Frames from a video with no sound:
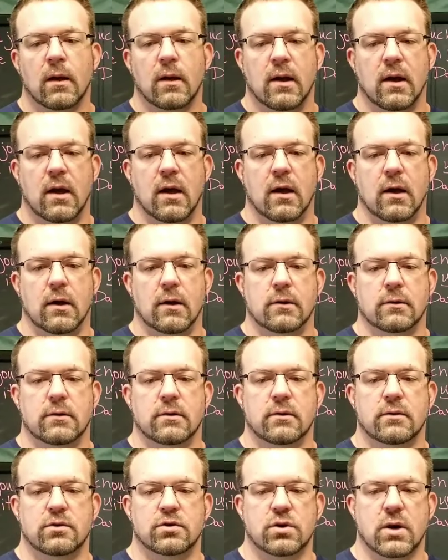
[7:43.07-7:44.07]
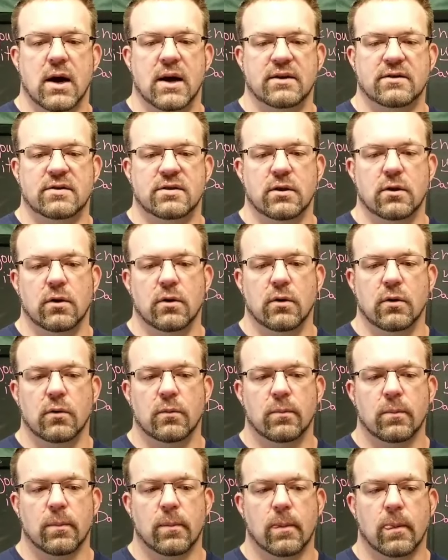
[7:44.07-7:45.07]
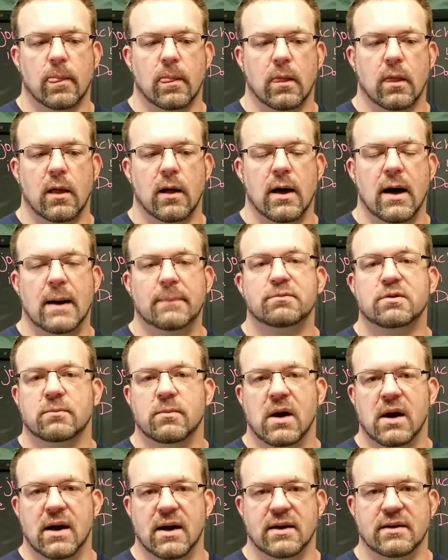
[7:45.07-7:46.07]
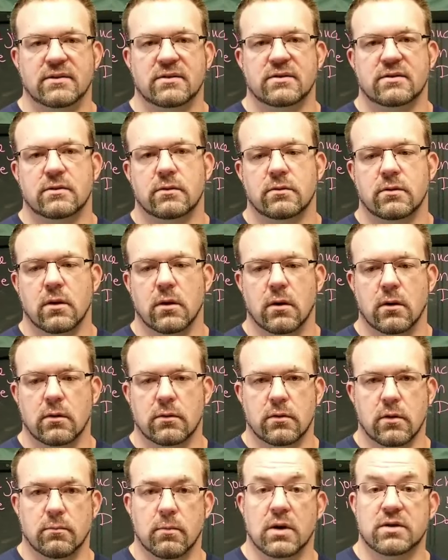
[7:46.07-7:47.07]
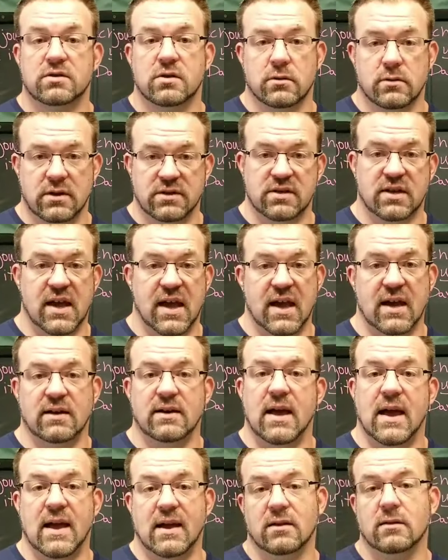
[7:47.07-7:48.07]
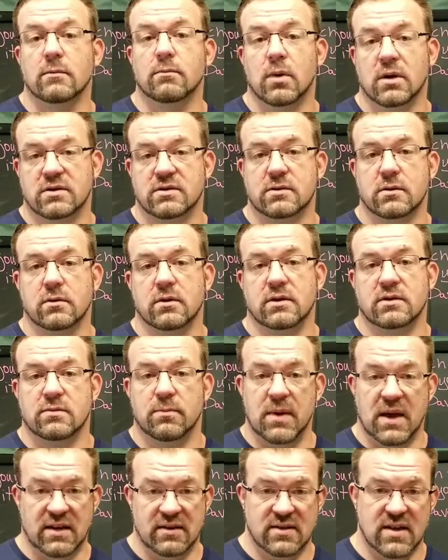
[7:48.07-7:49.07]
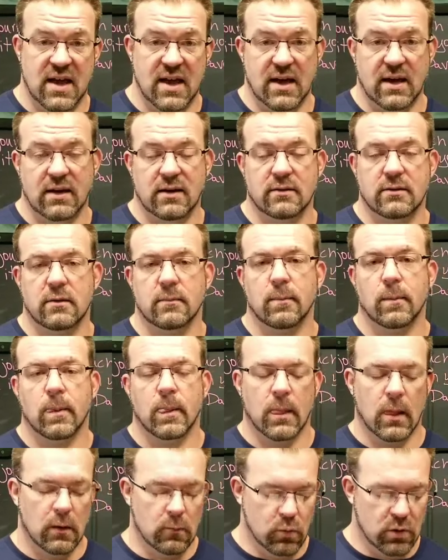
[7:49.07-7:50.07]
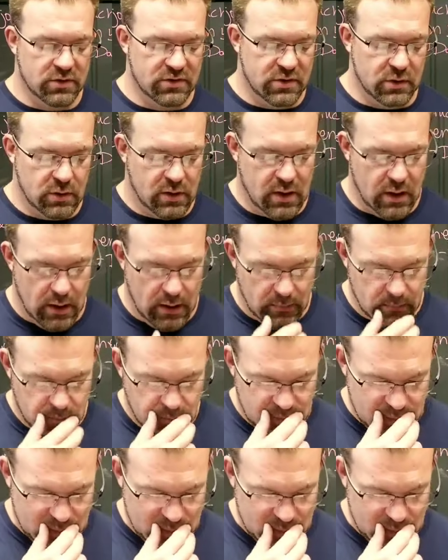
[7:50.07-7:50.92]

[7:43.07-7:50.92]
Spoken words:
and try to optimize the muscle that's gained and the muscle that's maintained once you cut.